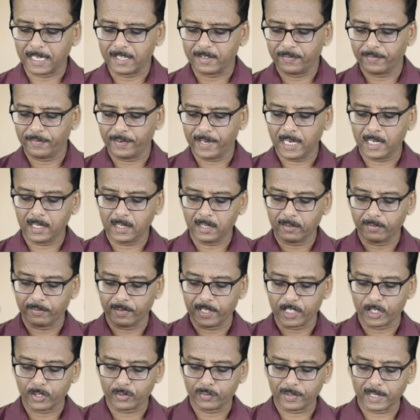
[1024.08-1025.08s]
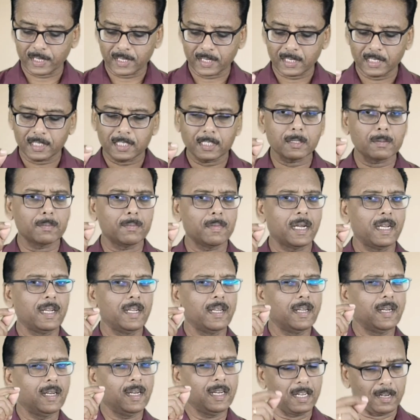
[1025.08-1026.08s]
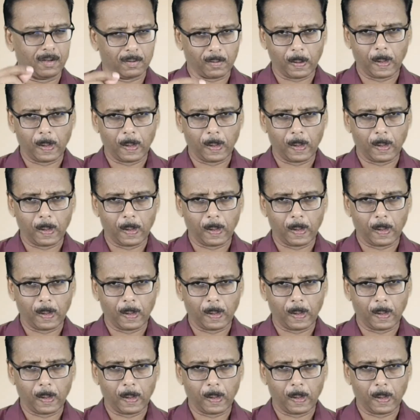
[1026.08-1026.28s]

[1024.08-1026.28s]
faith which worketh by love.